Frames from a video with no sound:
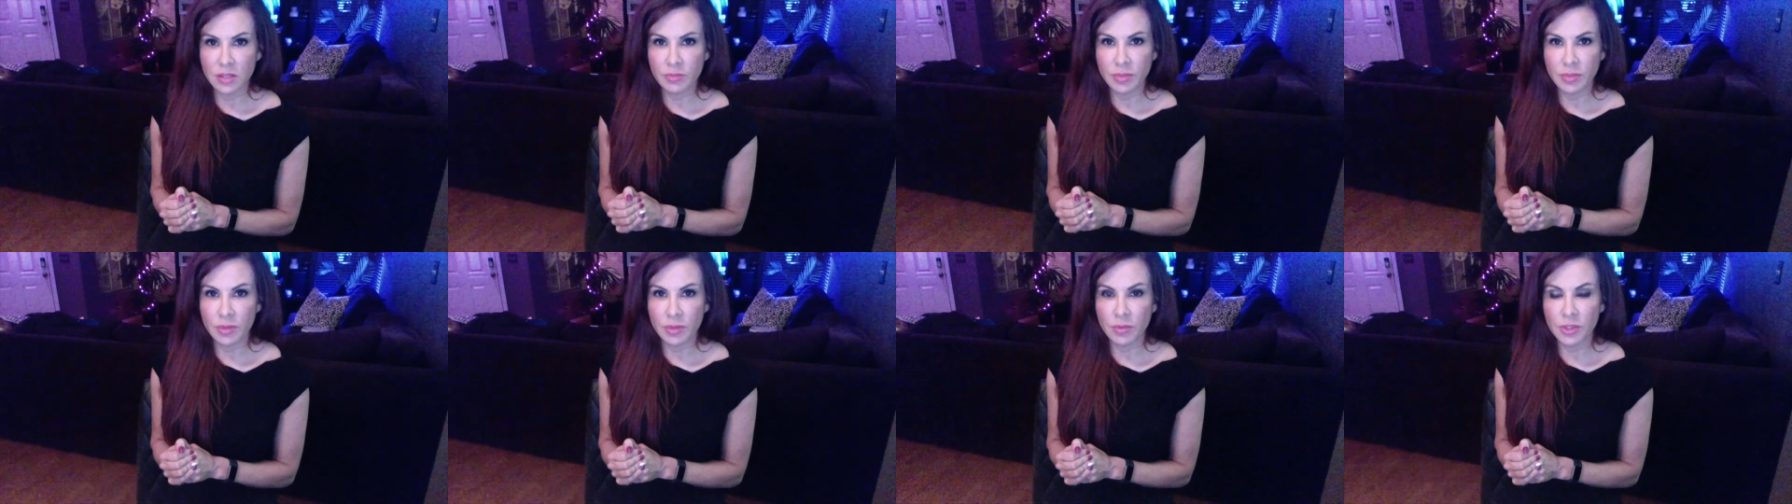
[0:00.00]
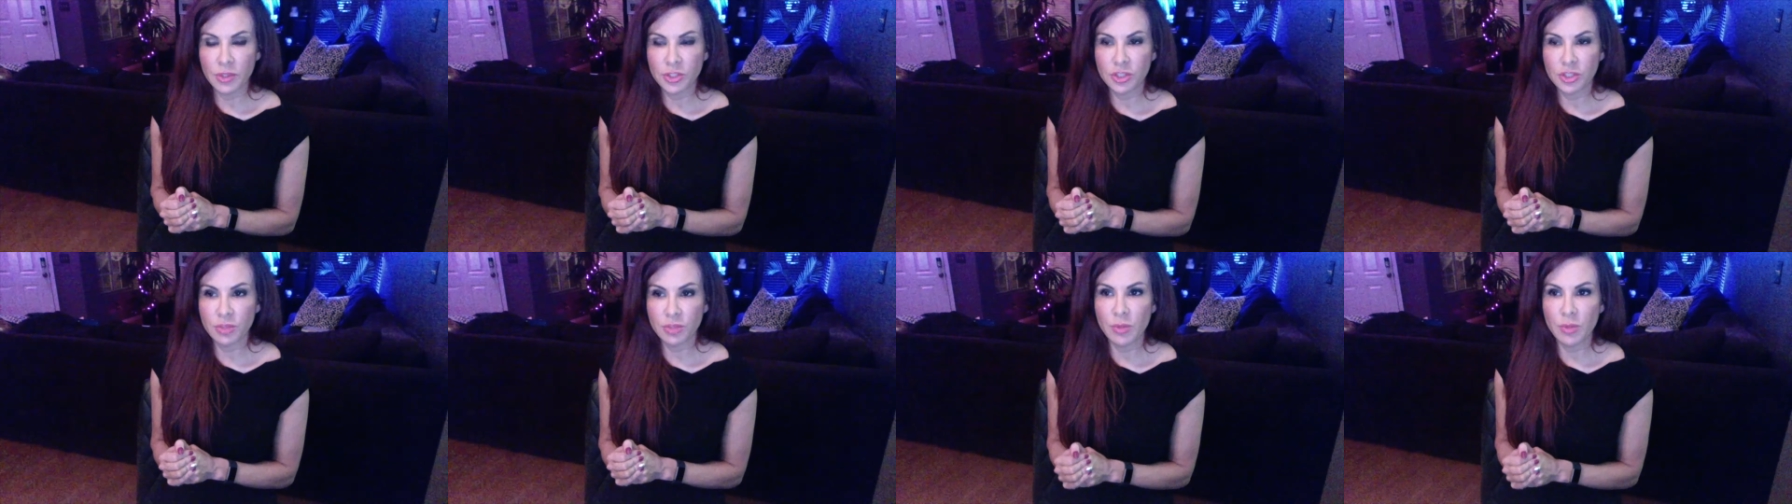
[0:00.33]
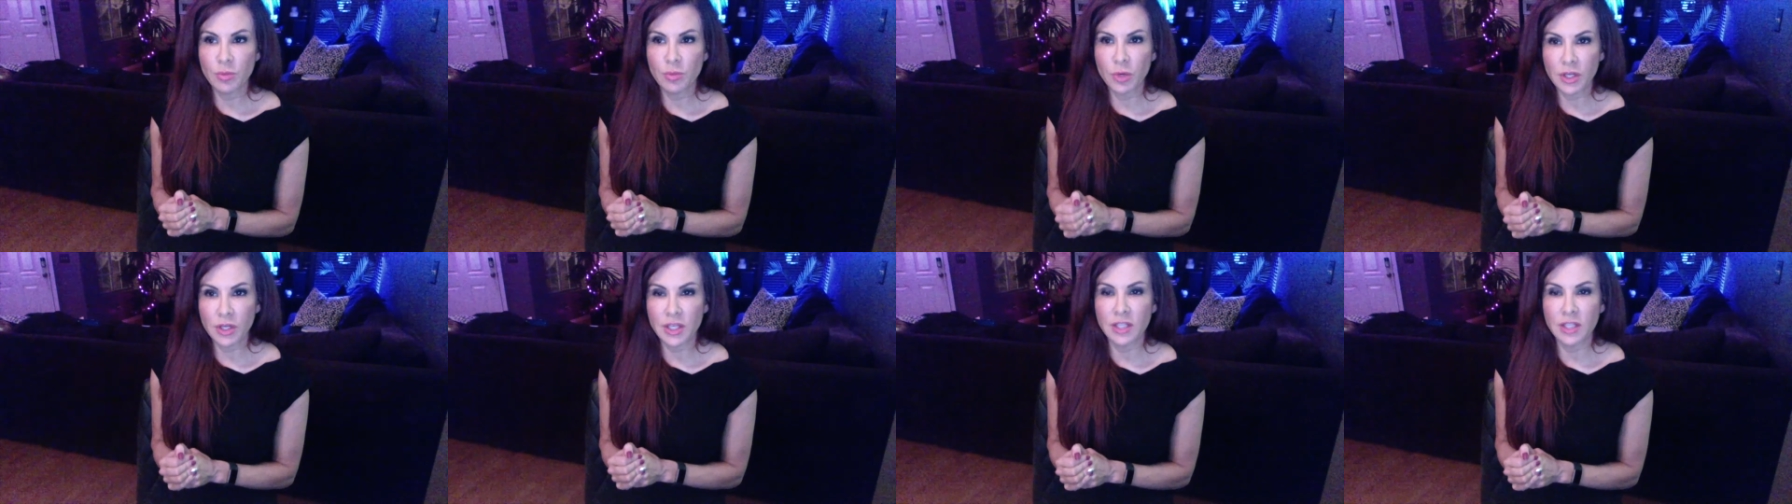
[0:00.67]
but we should be
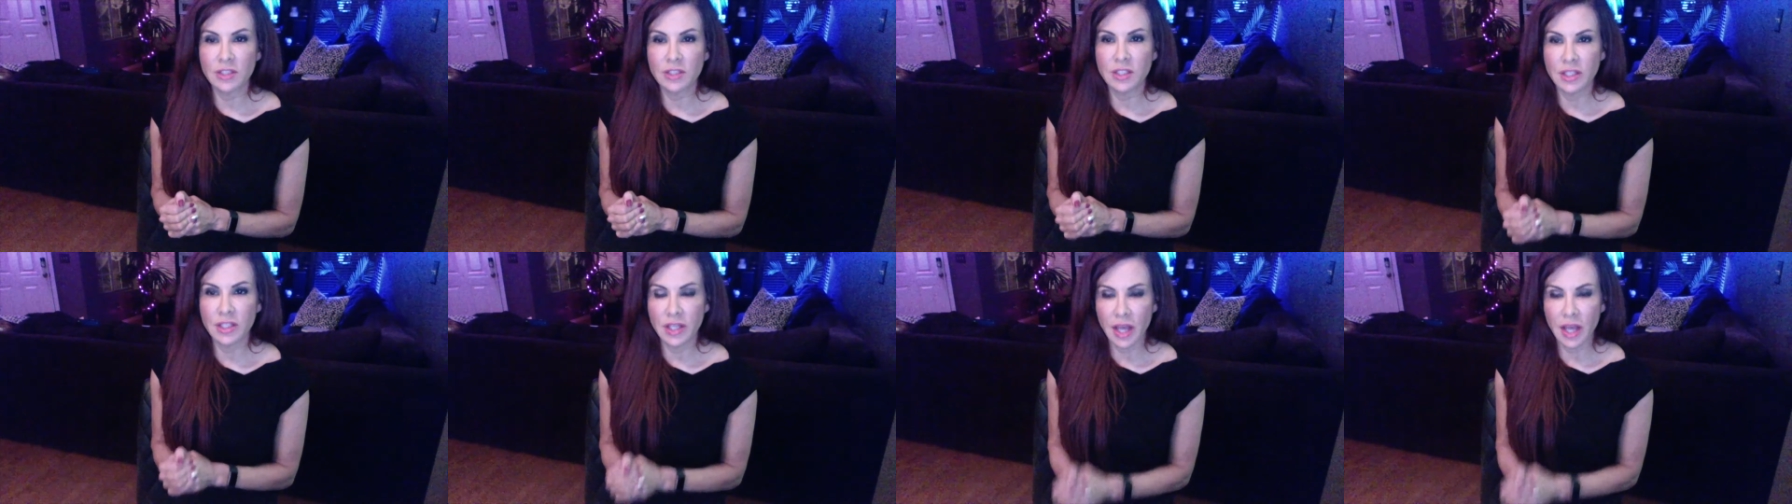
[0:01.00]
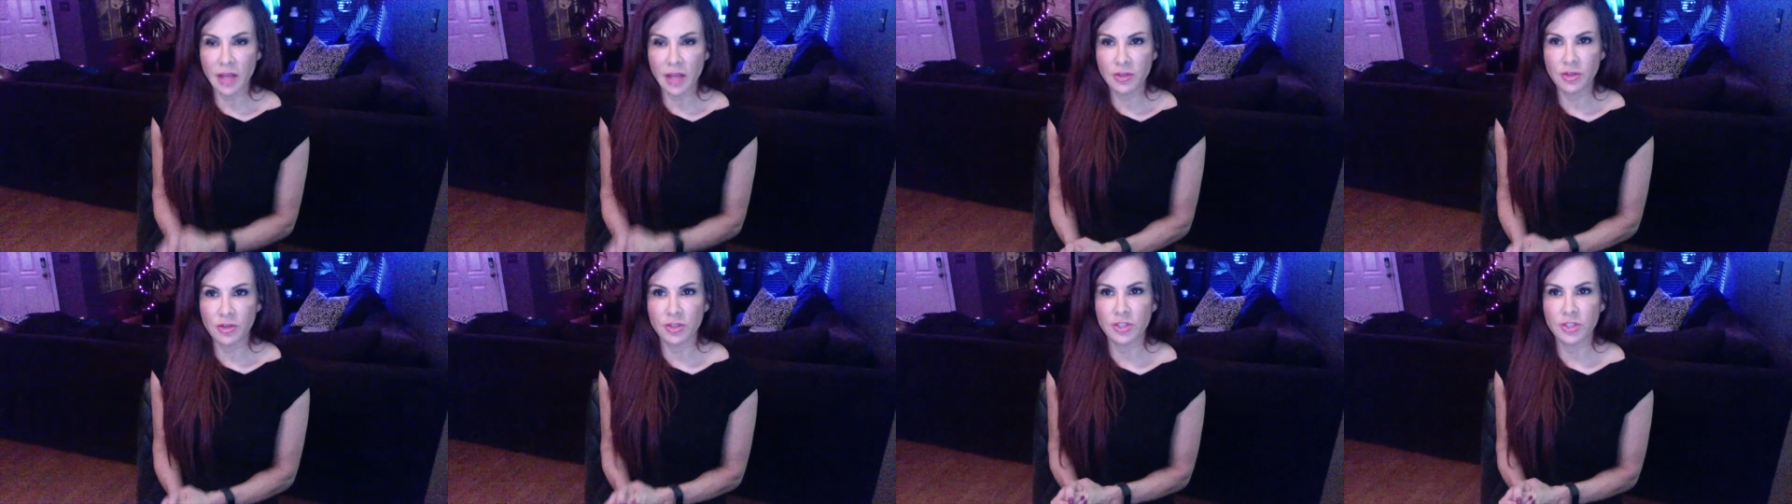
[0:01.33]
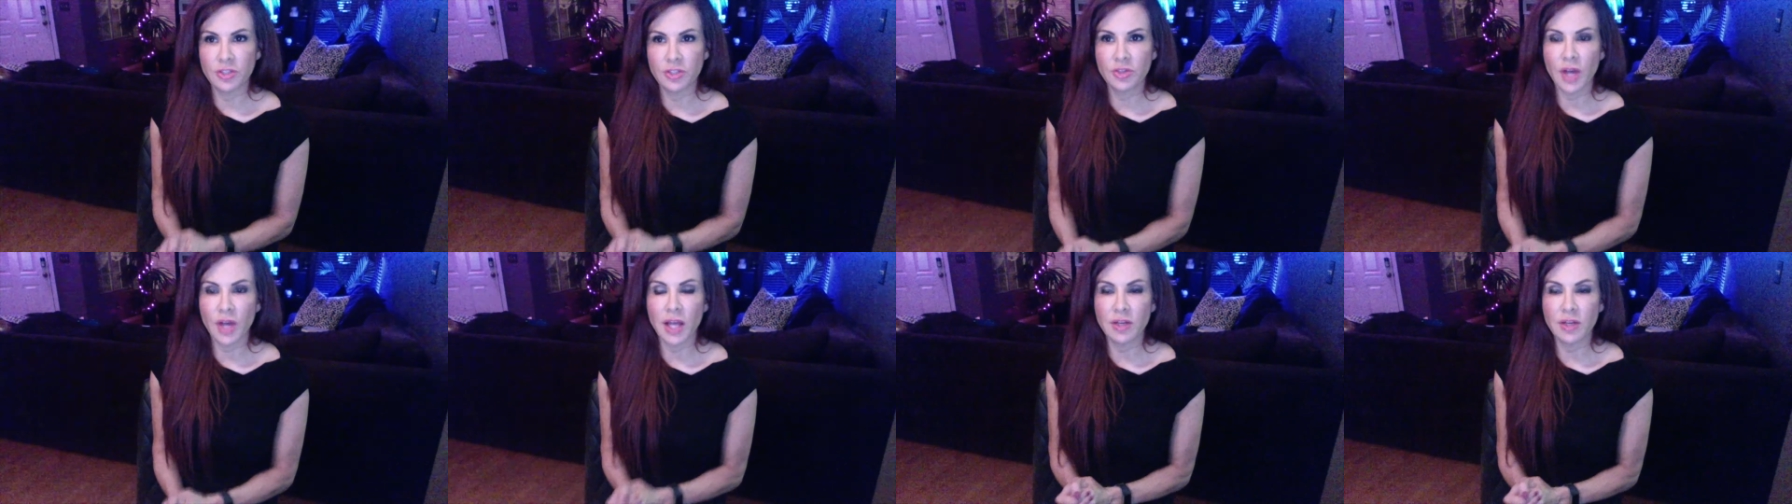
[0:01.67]
working together to
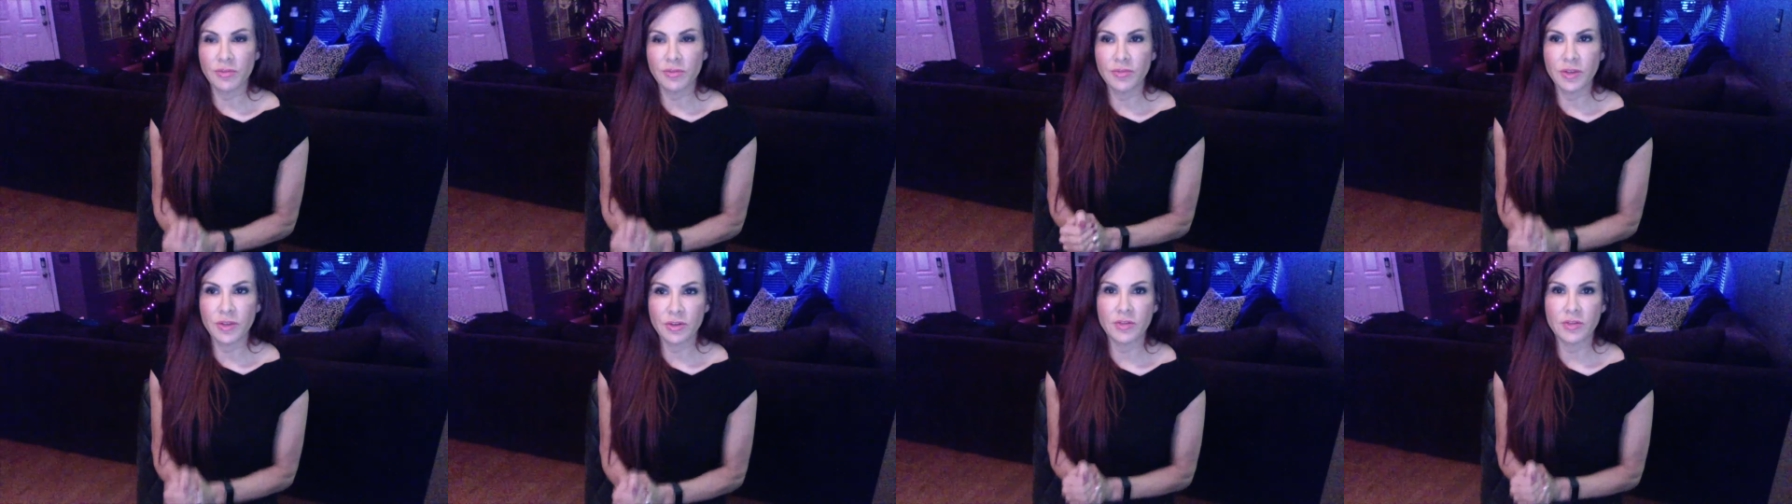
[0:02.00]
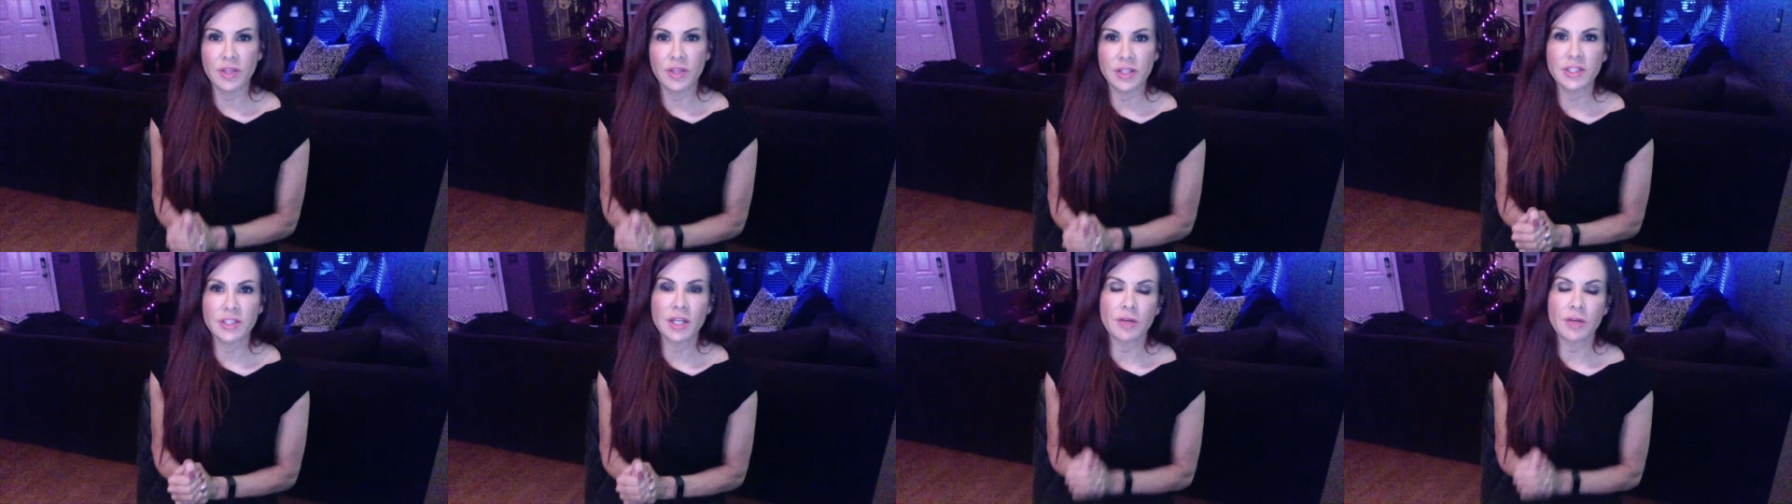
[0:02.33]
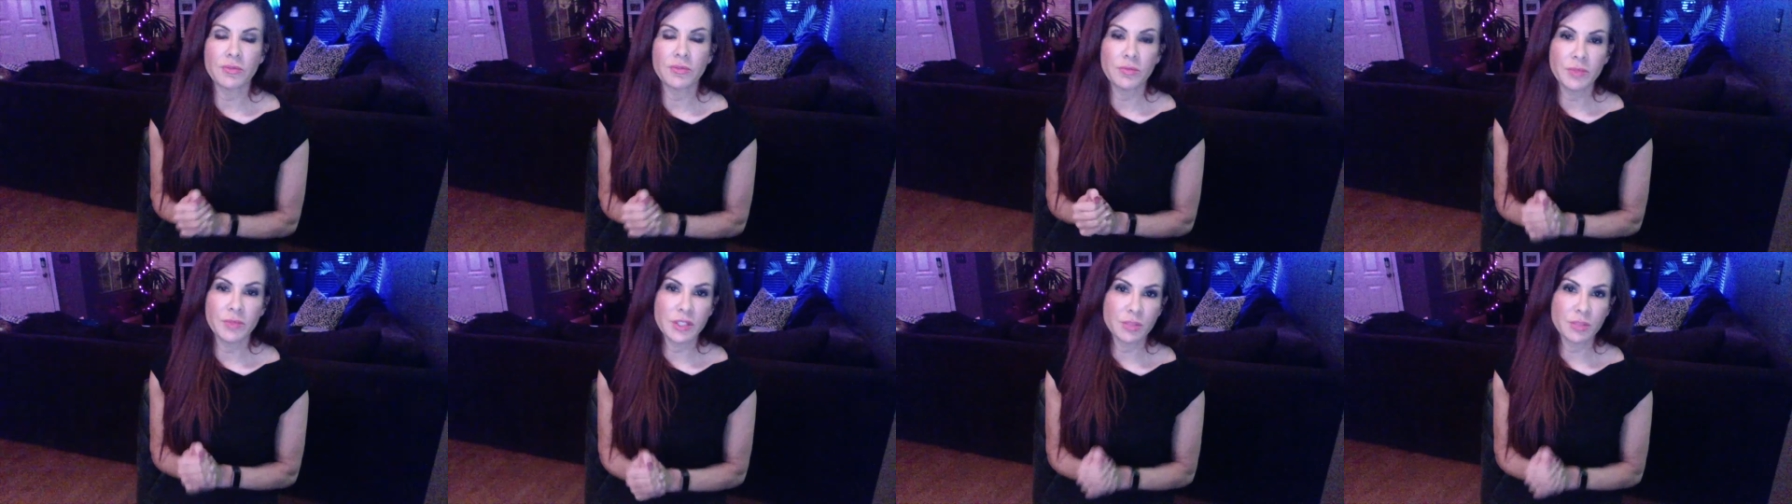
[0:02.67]
try to figure things
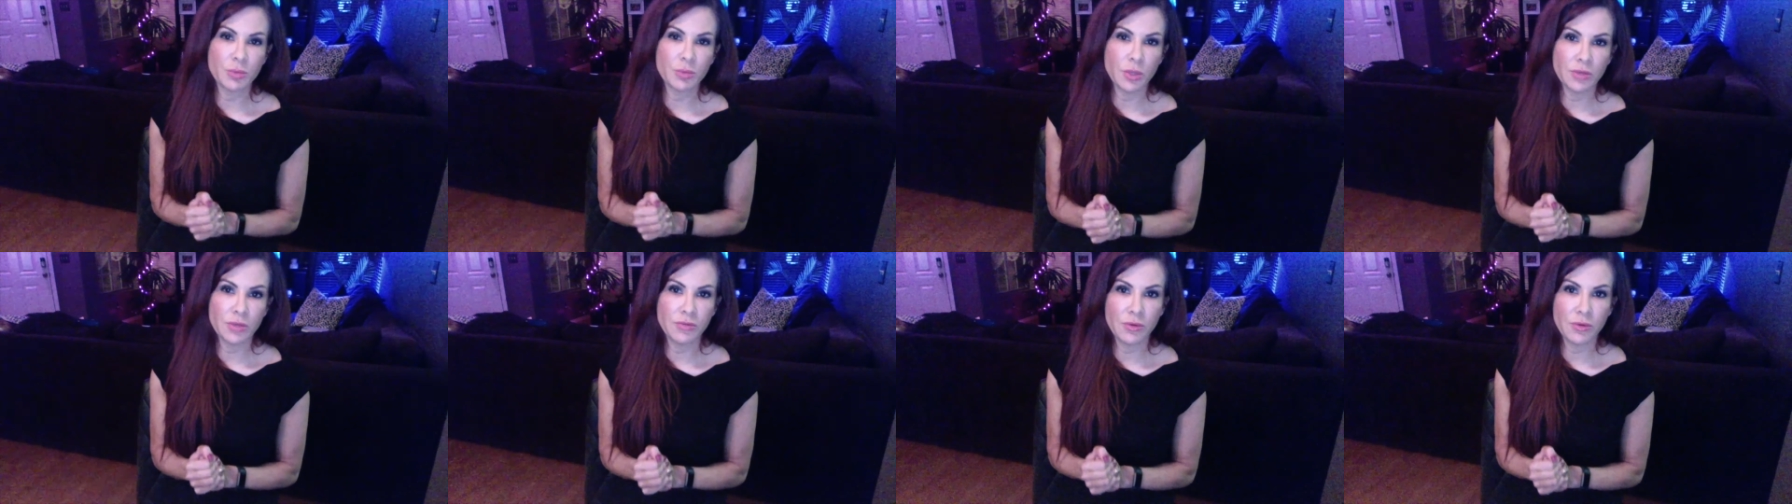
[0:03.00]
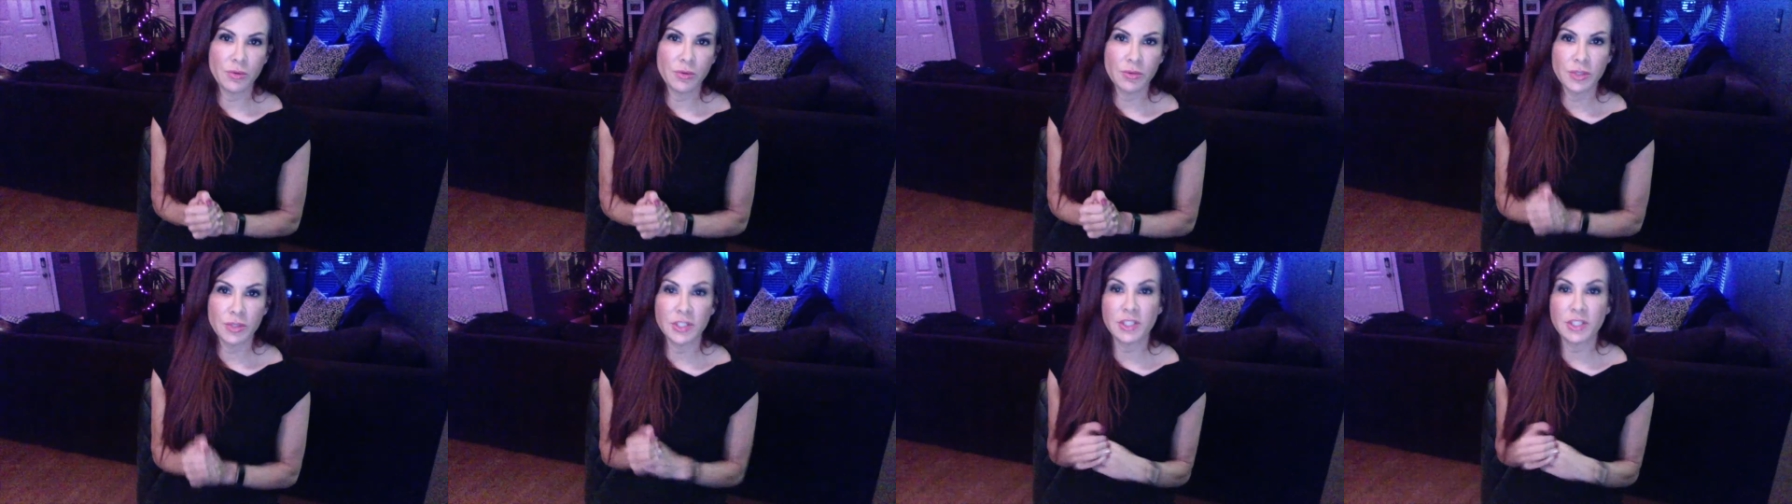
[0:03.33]
out from this point forward,